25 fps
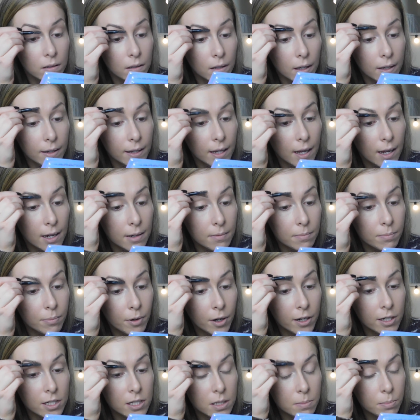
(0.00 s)
And then
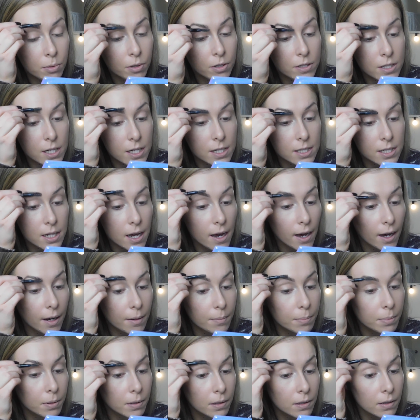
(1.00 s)
brush the product
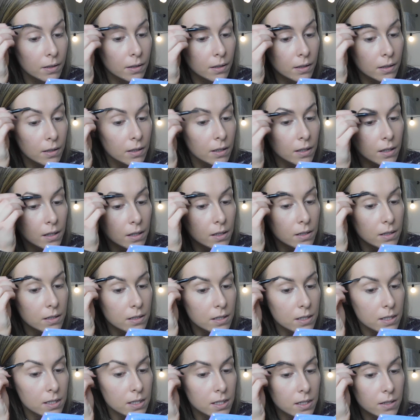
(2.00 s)
up
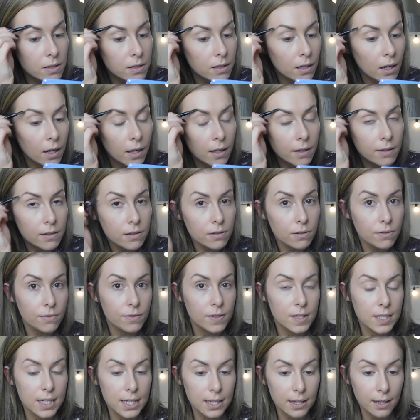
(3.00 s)
just so you can't sort of
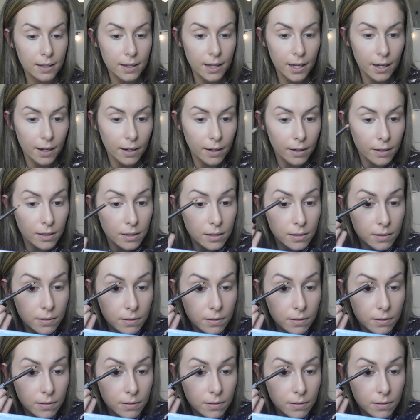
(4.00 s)
see that they are